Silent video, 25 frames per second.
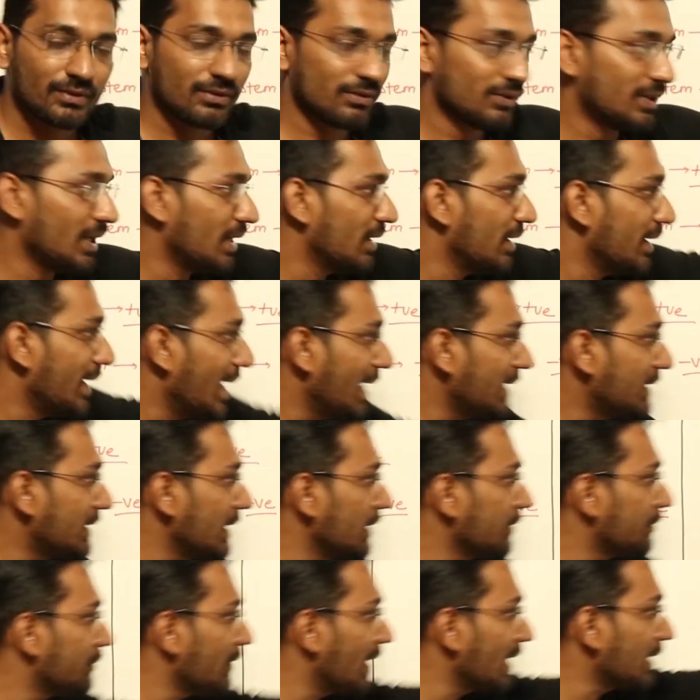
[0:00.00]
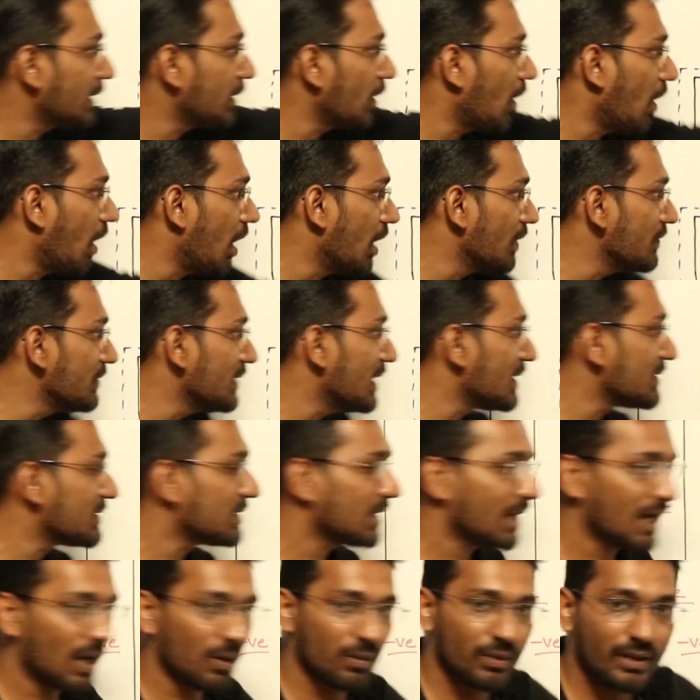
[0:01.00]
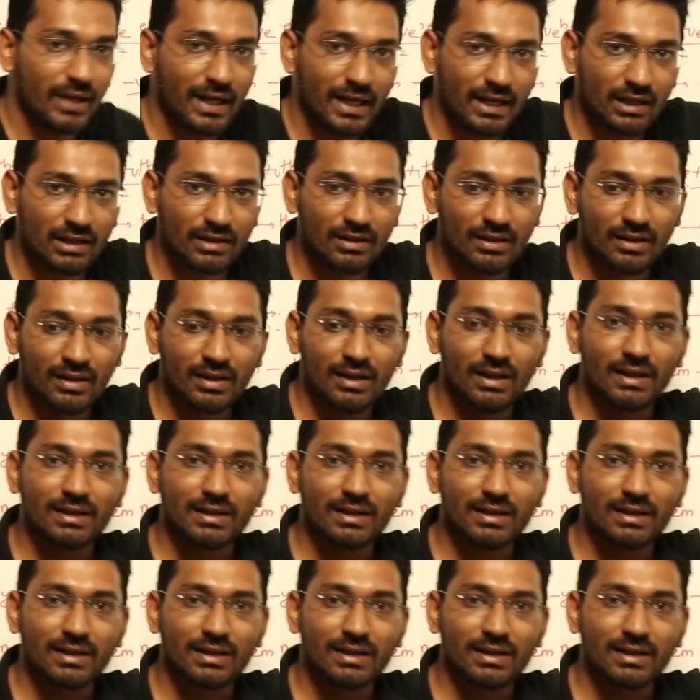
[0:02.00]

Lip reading: the net effect on the surrounding